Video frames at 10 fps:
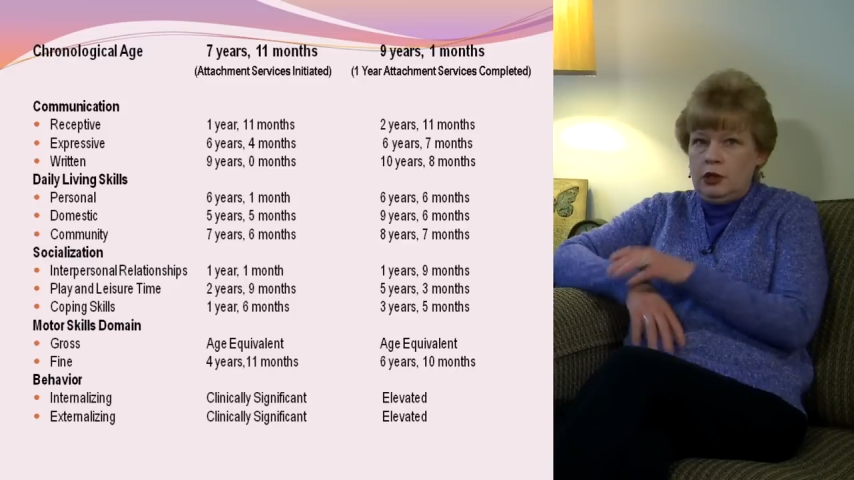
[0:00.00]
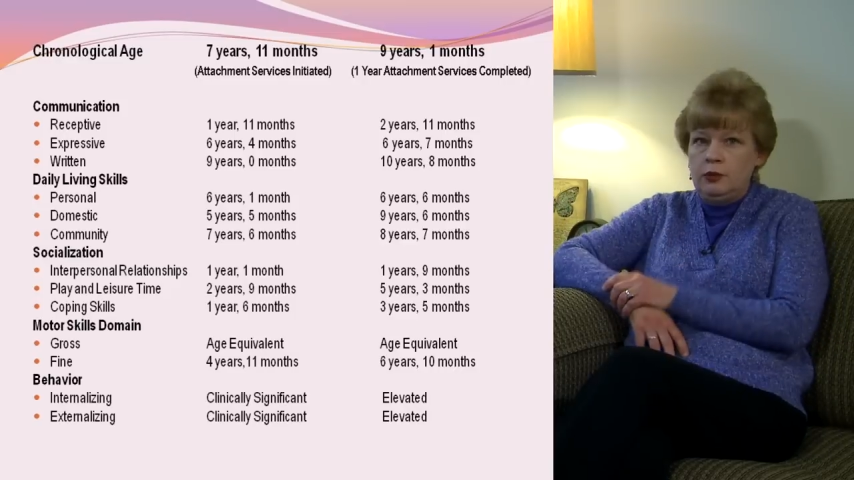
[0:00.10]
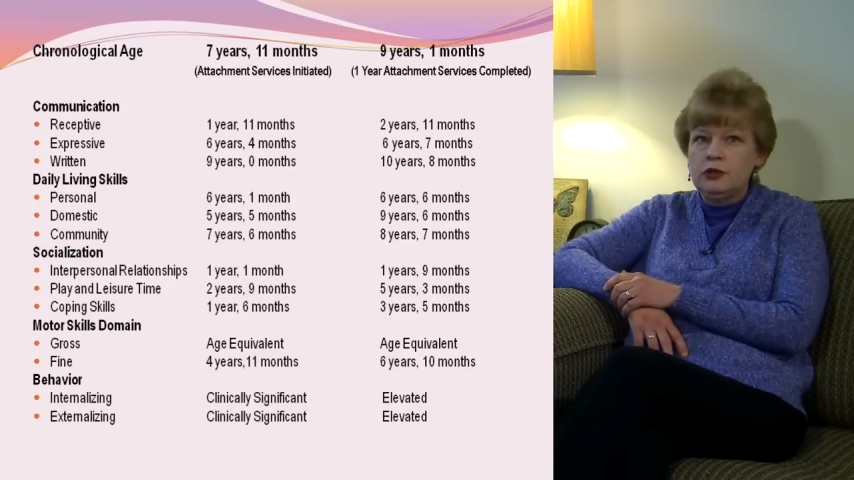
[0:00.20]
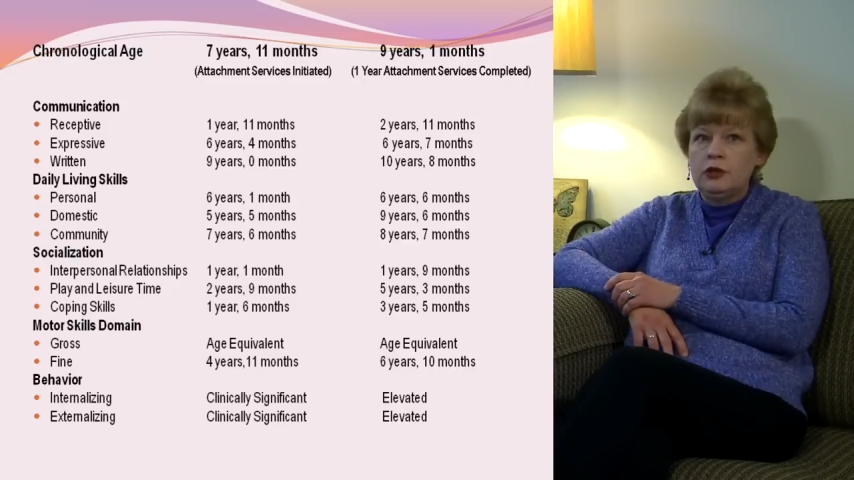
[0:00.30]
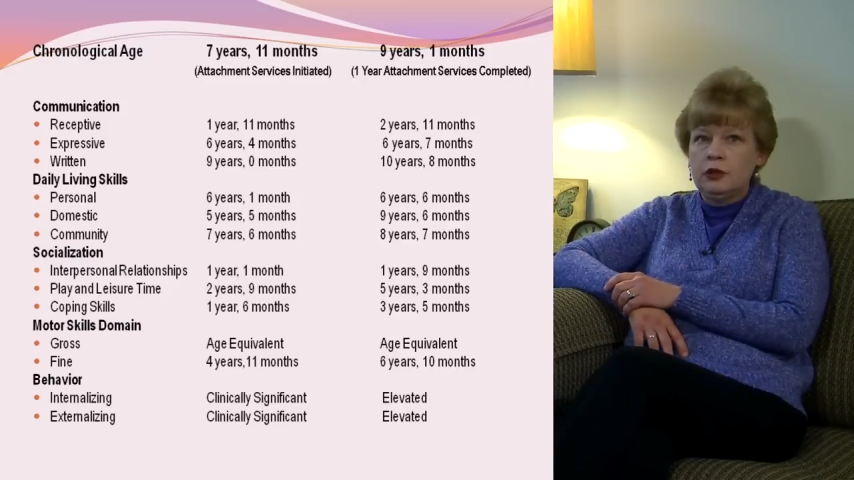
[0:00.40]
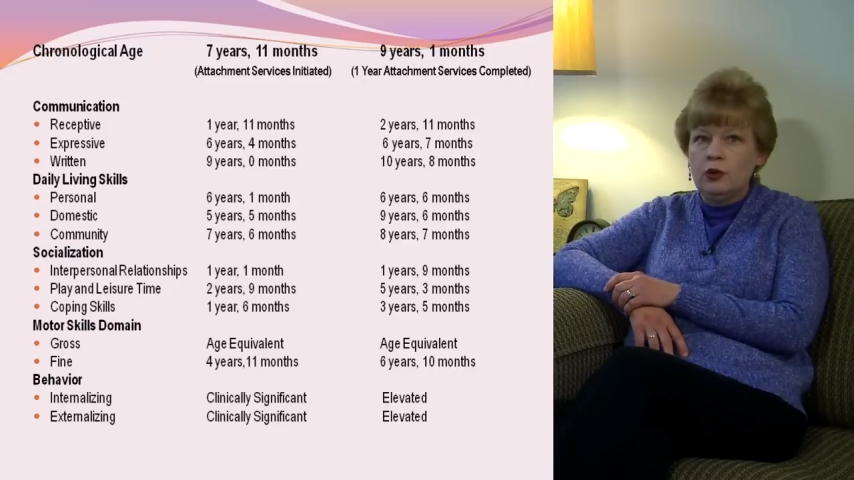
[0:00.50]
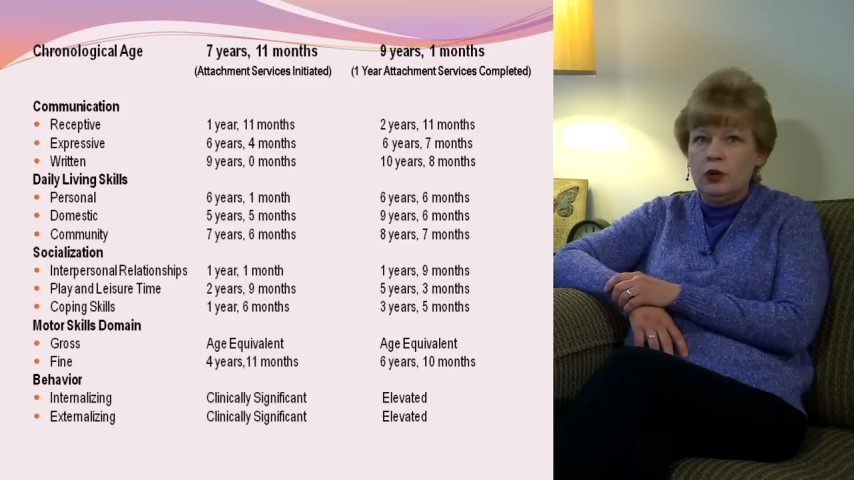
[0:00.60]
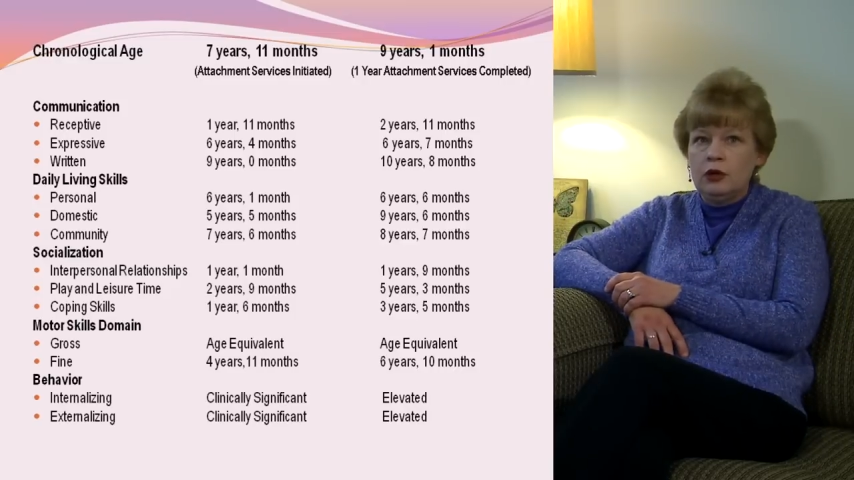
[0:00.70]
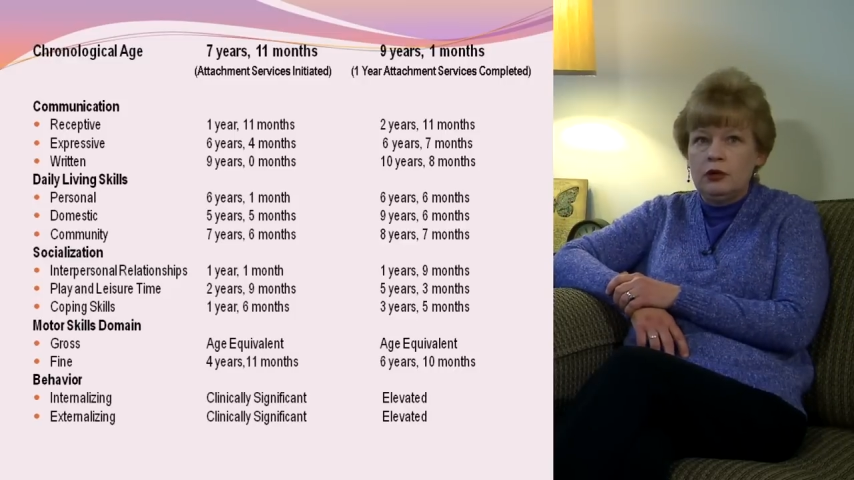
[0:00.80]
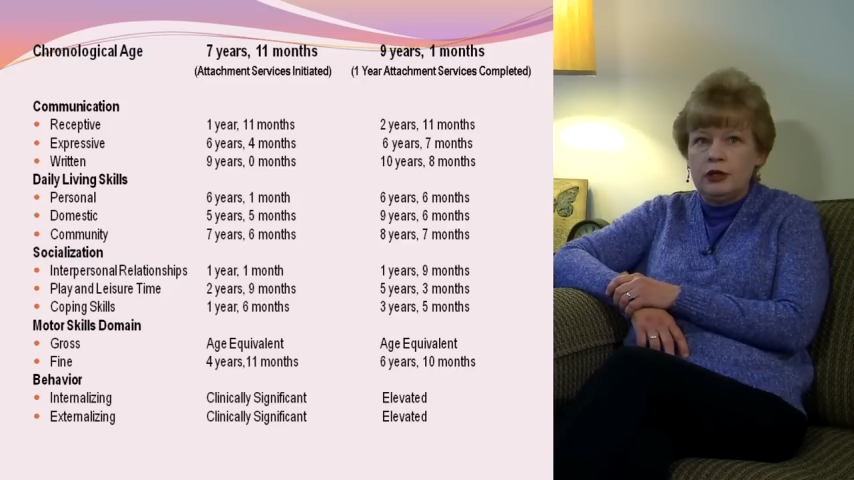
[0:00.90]
up to their
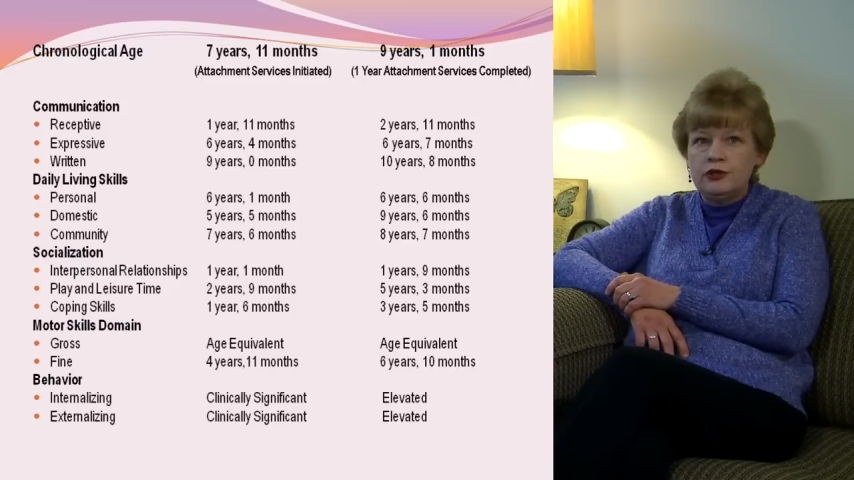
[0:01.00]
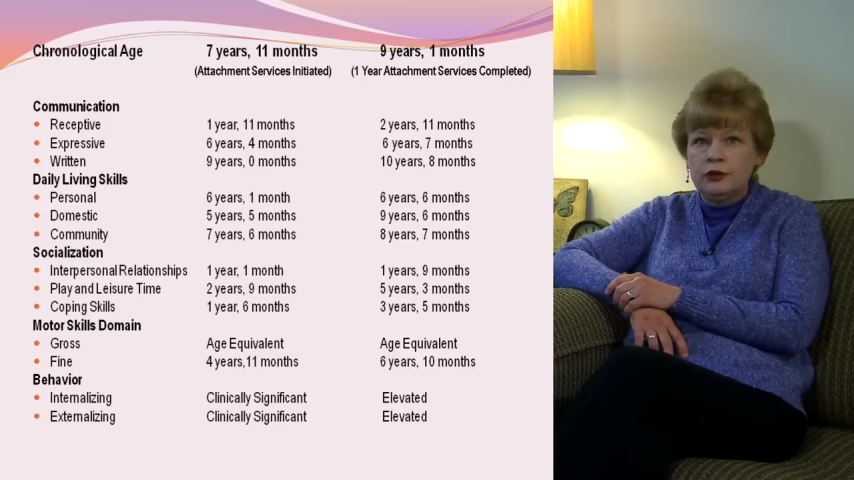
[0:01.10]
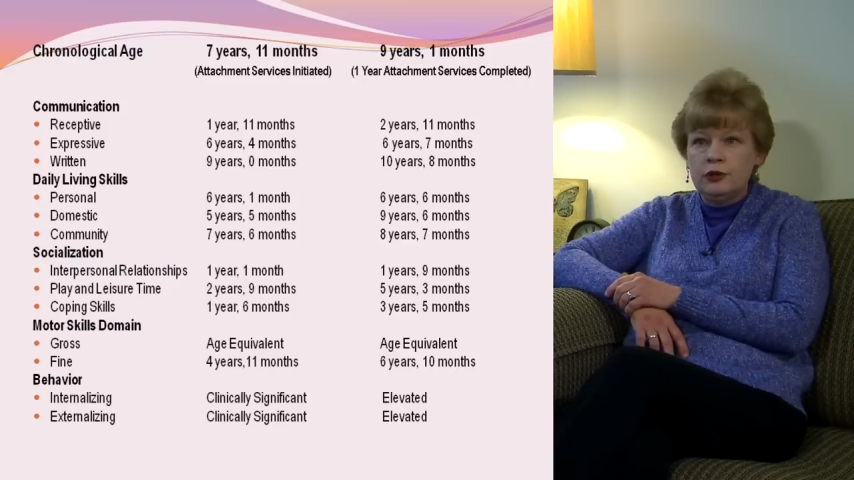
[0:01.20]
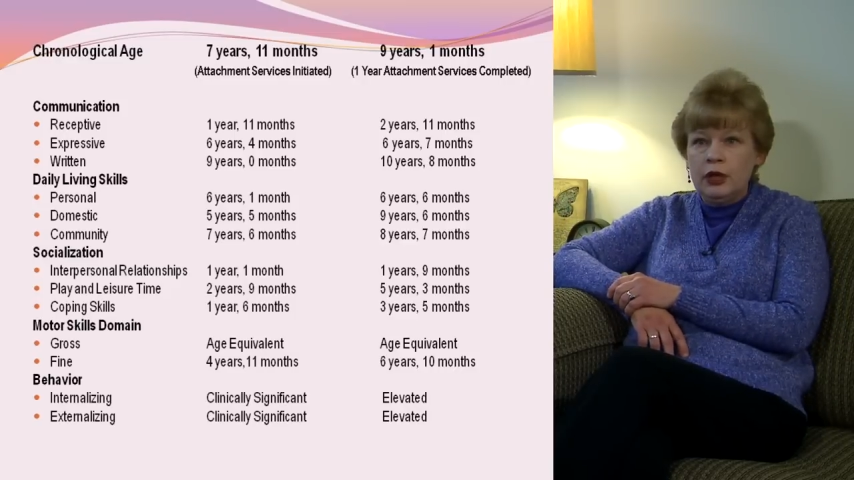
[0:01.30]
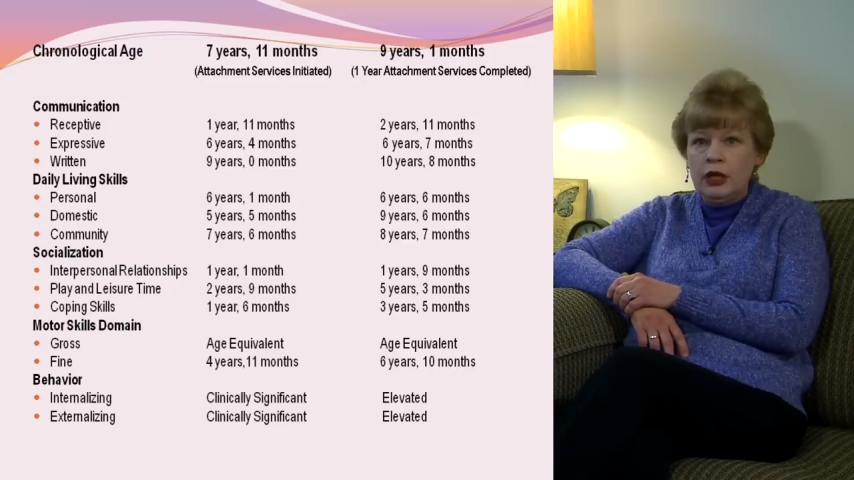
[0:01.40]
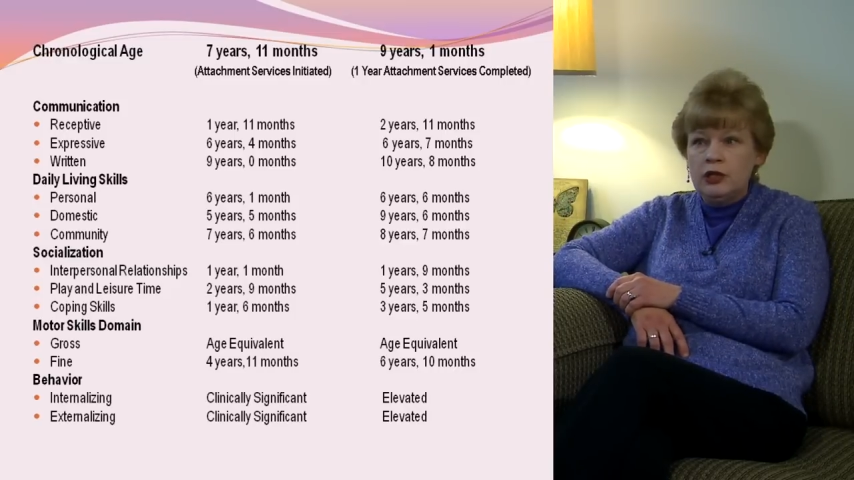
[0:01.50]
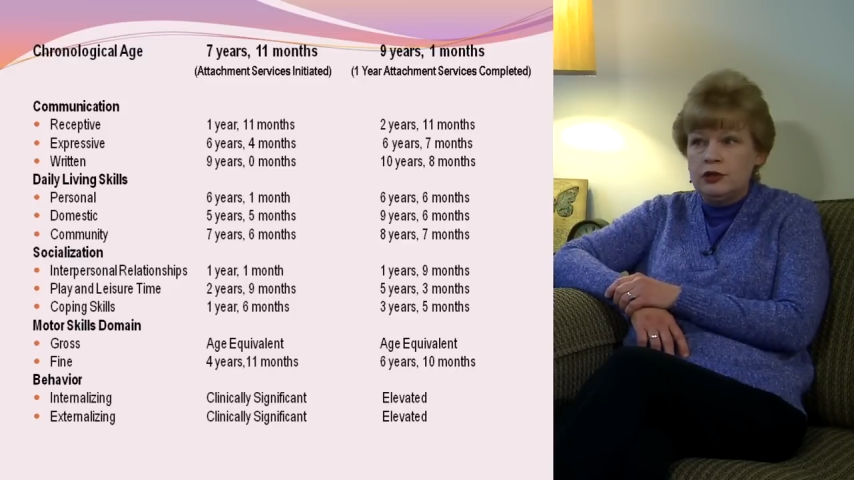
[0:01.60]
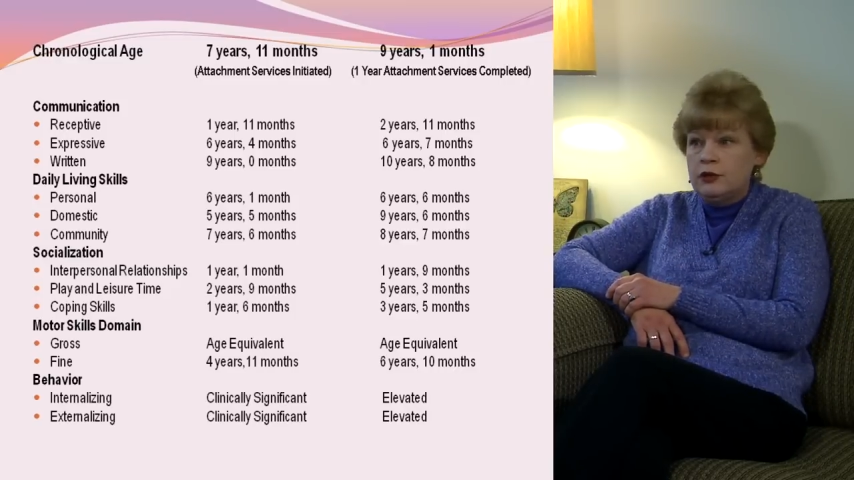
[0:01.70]
chronological age?